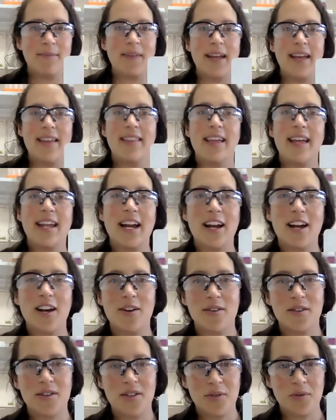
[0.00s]
And then
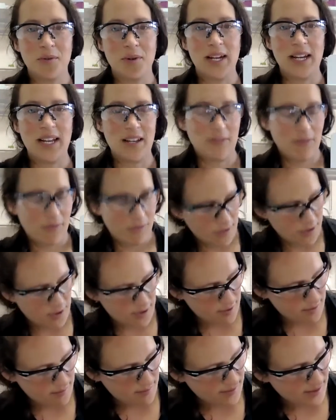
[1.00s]
you read
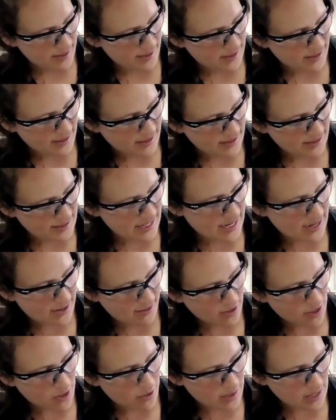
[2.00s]
from
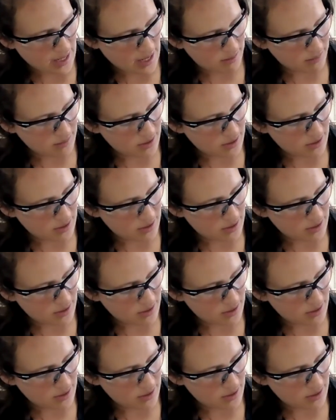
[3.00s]
down going up.